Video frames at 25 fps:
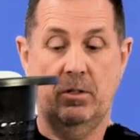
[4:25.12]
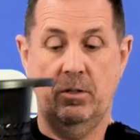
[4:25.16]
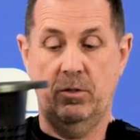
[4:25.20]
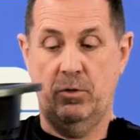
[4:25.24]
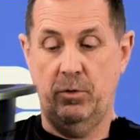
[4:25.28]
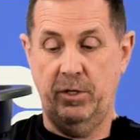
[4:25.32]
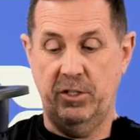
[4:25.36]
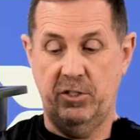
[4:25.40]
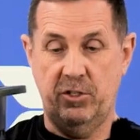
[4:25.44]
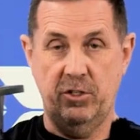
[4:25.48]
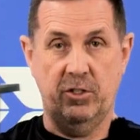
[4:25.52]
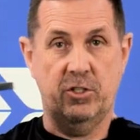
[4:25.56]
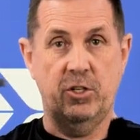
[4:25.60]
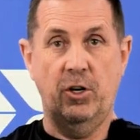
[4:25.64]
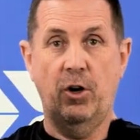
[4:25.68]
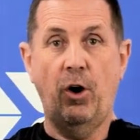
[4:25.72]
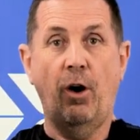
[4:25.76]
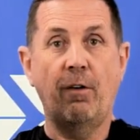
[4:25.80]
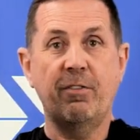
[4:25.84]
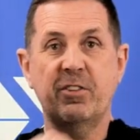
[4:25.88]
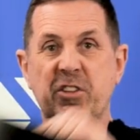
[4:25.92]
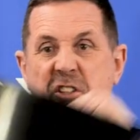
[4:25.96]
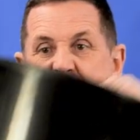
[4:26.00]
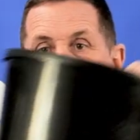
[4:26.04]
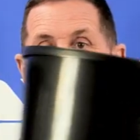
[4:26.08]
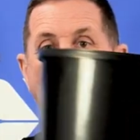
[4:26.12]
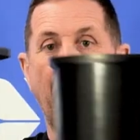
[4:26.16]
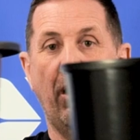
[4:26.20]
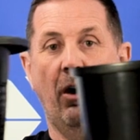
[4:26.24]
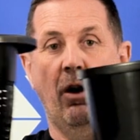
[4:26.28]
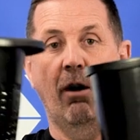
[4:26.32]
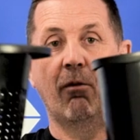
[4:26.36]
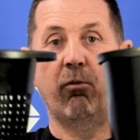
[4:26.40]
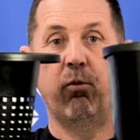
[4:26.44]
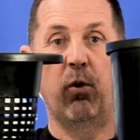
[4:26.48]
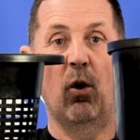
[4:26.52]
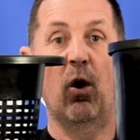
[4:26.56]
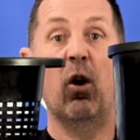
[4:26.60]
So it's just an offset
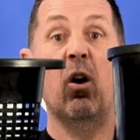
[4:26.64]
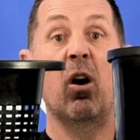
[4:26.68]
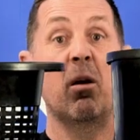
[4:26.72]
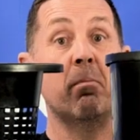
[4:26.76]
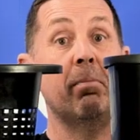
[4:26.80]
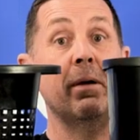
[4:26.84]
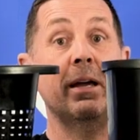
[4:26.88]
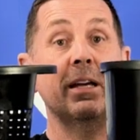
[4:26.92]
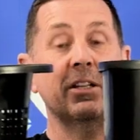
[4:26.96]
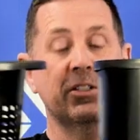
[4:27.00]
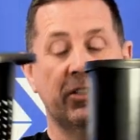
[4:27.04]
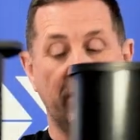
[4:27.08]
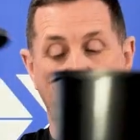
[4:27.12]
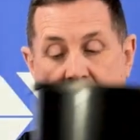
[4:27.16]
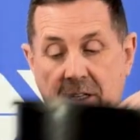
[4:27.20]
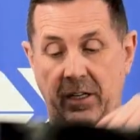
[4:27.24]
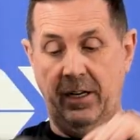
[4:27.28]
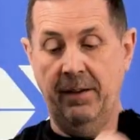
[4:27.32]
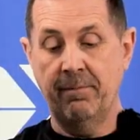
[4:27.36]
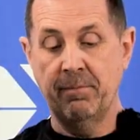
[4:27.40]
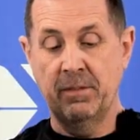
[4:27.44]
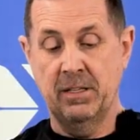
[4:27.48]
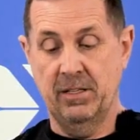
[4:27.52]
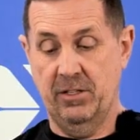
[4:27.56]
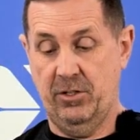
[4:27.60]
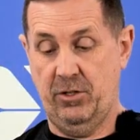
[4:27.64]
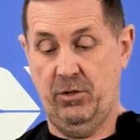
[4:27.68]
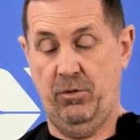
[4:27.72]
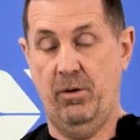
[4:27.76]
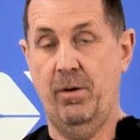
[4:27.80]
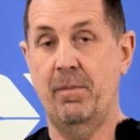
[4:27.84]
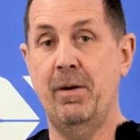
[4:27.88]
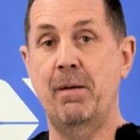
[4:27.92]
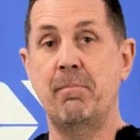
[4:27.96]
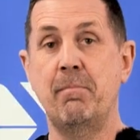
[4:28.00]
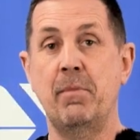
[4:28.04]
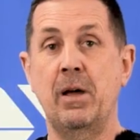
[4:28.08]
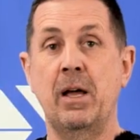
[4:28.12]
of water basically. So
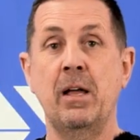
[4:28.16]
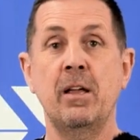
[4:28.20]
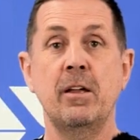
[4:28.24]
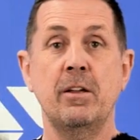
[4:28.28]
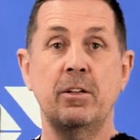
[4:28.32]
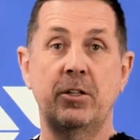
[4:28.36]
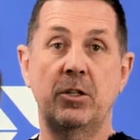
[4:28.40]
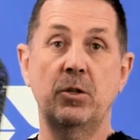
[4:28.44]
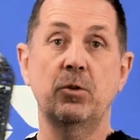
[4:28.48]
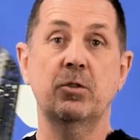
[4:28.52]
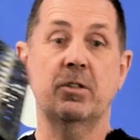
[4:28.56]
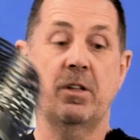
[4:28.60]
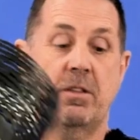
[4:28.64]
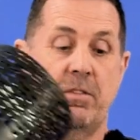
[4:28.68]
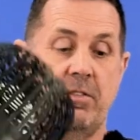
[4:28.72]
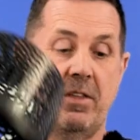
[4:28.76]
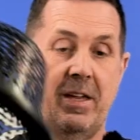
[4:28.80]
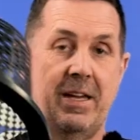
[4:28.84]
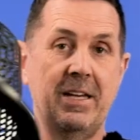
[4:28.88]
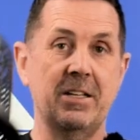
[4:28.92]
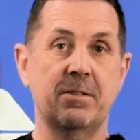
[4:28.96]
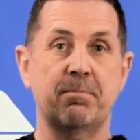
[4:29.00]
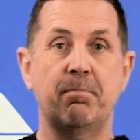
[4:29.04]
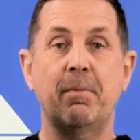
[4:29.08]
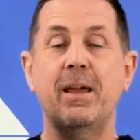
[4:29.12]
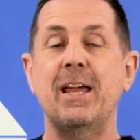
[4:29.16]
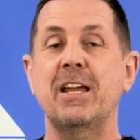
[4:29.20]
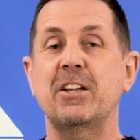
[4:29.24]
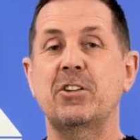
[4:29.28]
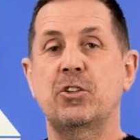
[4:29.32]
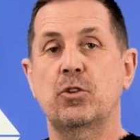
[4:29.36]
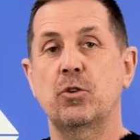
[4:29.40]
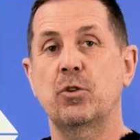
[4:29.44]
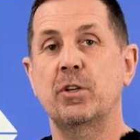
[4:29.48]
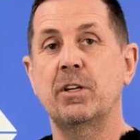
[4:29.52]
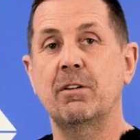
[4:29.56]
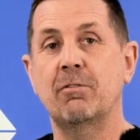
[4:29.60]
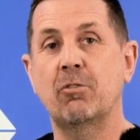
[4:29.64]
remember, using these, make
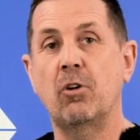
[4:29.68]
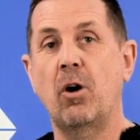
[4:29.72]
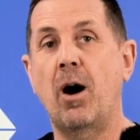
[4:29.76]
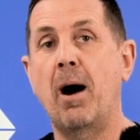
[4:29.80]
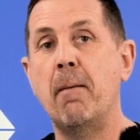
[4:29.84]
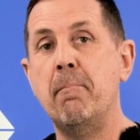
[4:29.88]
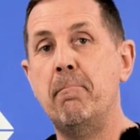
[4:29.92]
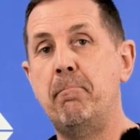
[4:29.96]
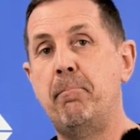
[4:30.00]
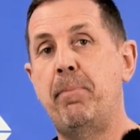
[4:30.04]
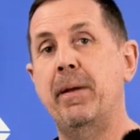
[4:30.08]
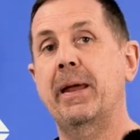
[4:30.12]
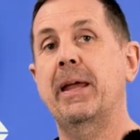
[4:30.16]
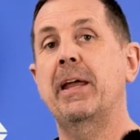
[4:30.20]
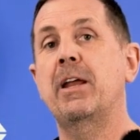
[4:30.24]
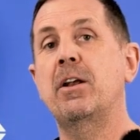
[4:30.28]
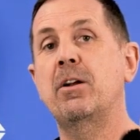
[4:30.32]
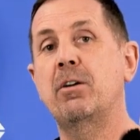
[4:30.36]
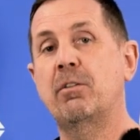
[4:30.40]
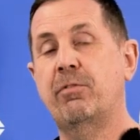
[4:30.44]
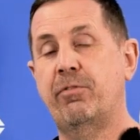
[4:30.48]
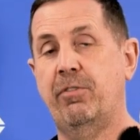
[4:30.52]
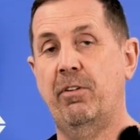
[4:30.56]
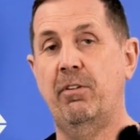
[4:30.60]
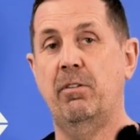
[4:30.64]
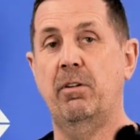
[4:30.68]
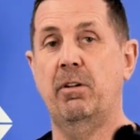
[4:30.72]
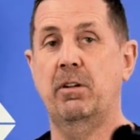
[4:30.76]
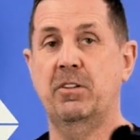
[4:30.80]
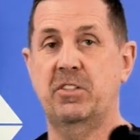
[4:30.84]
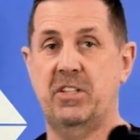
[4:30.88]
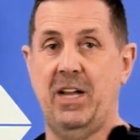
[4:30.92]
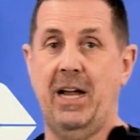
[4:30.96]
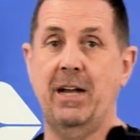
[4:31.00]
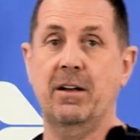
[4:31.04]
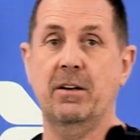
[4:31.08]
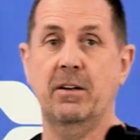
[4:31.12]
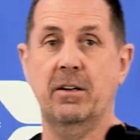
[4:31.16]
sure you've got a big enough
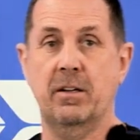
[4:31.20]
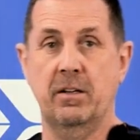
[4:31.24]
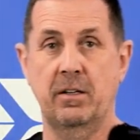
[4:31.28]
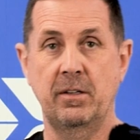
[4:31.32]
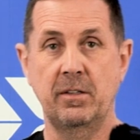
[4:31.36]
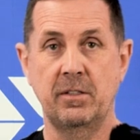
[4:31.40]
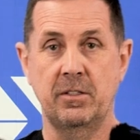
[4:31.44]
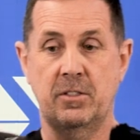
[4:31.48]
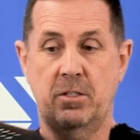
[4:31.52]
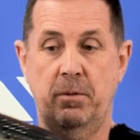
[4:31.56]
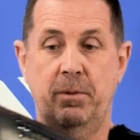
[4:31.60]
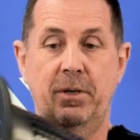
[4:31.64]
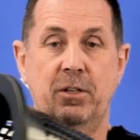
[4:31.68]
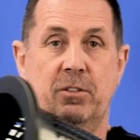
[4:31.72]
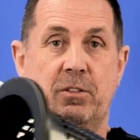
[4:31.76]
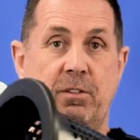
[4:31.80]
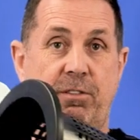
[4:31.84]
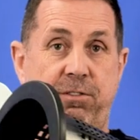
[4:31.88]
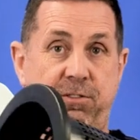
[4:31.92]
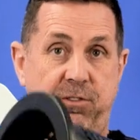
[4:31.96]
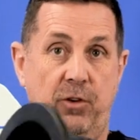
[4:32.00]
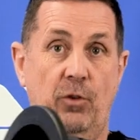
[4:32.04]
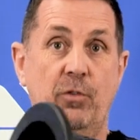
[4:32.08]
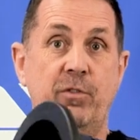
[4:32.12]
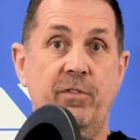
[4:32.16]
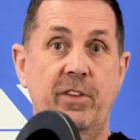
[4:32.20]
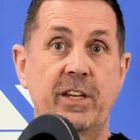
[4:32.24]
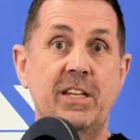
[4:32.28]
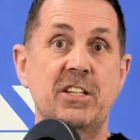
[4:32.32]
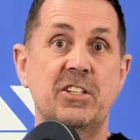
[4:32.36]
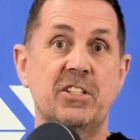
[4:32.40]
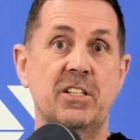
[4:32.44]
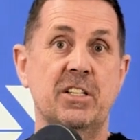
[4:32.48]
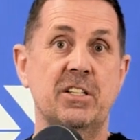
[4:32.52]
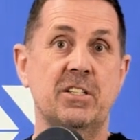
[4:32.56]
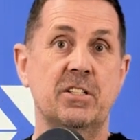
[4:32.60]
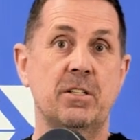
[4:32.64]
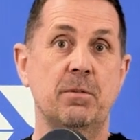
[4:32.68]
tank to be able to flood these
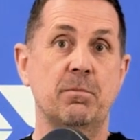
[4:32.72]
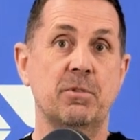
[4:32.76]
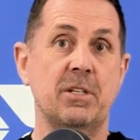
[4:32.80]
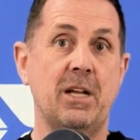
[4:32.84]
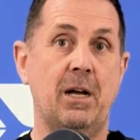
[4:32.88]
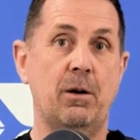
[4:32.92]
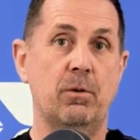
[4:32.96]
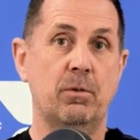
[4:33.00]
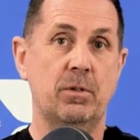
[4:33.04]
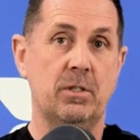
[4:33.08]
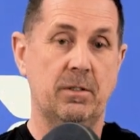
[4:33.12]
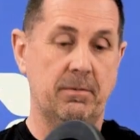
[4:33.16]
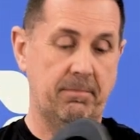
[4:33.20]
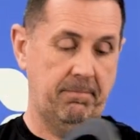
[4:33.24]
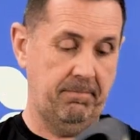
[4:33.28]
systems out.